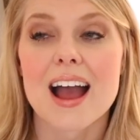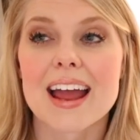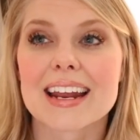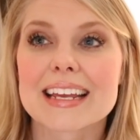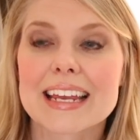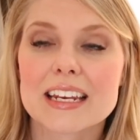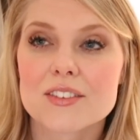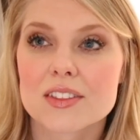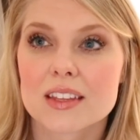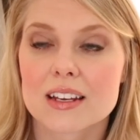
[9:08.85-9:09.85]
and I can't
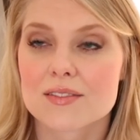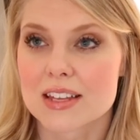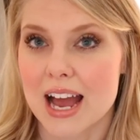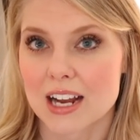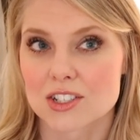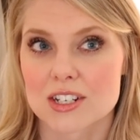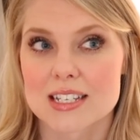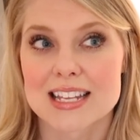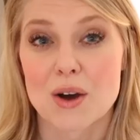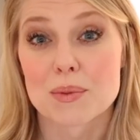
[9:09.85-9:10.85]
even think of the actress now,